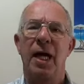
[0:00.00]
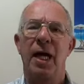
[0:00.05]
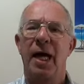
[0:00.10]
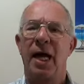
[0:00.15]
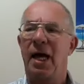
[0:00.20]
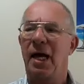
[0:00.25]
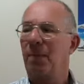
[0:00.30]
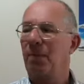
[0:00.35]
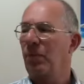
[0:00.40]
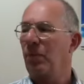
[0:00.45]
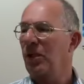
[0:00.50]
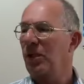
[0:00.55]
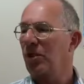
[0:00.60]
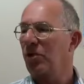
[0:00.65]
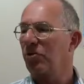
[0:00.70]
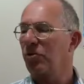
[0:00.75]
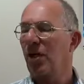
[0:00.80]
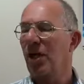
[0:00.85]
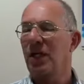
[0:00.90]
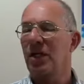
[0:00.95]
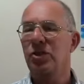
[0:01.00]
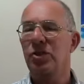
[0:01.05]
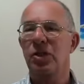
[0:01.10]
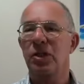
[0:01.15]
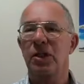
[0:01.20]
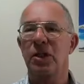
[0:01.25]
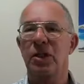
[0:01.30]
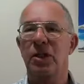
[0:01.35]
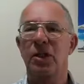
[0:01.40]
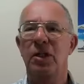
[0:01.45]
and we're gradually